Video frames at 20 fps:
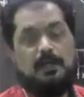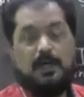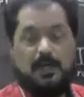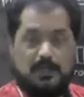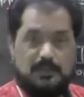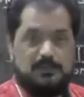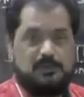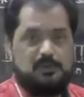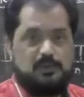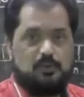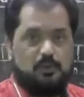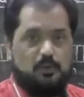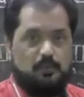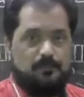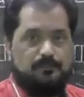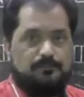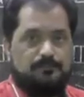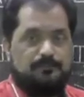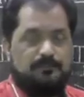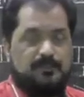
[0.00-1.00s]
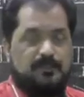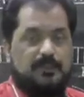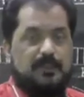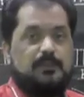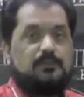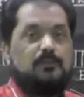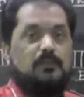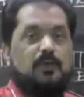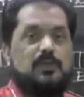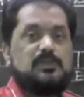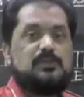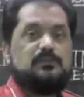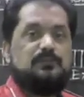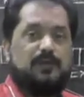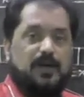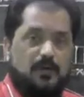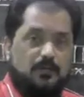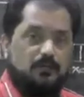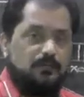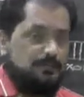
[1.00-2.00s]
Also, it was
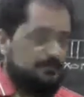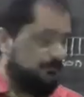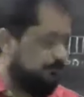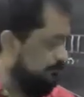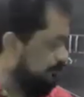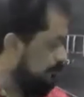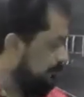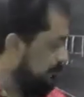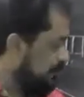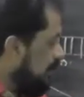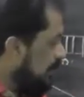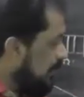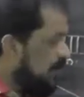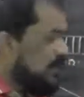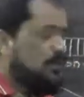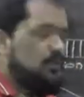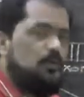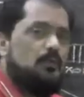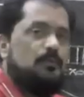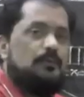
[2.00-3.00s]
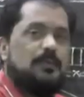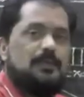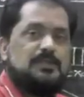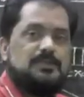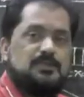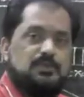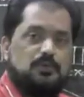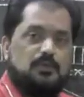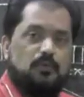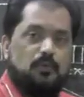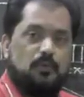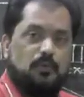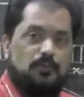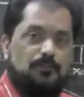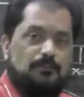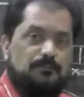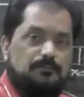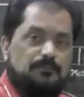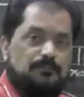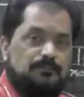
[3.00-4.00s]
found in human
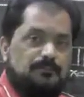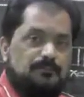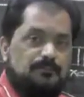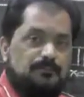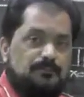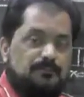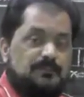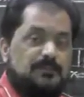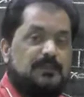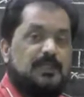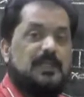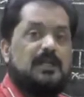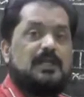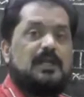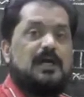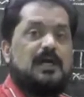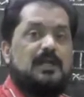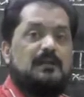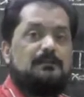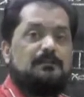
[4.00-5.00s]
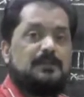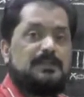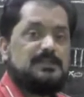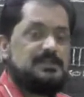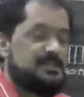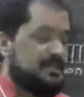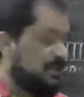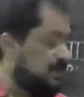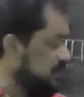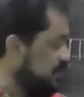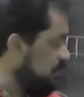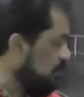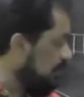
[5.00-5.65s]
genome there are presence